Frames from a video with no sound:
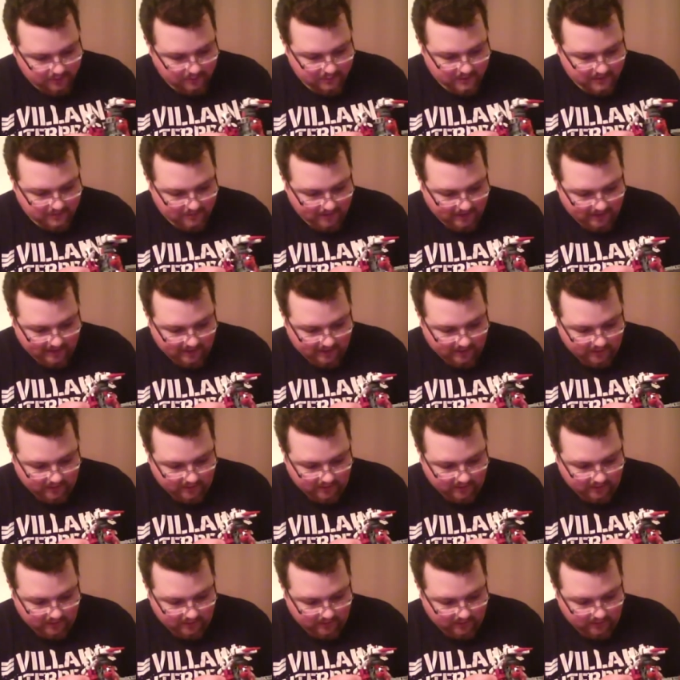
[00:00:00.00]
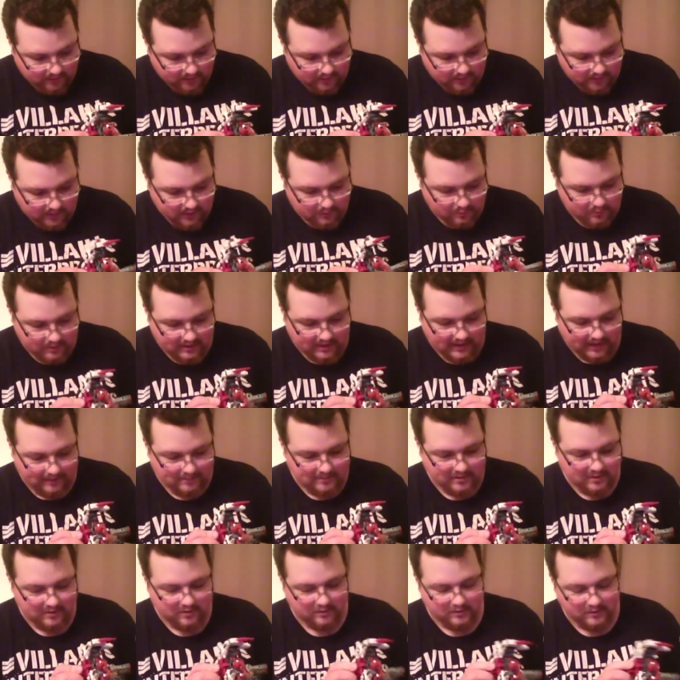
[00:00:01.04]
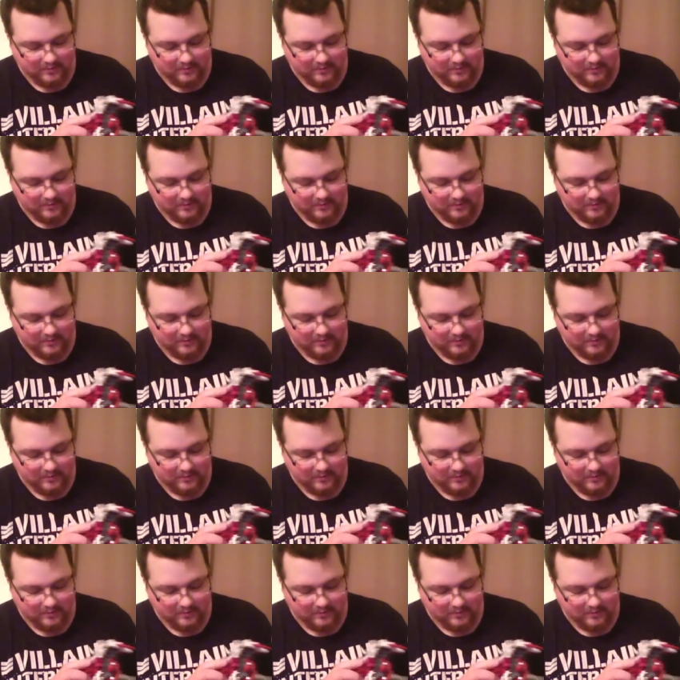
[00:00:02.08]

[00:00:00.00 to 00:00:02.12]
his back. This one tabs into his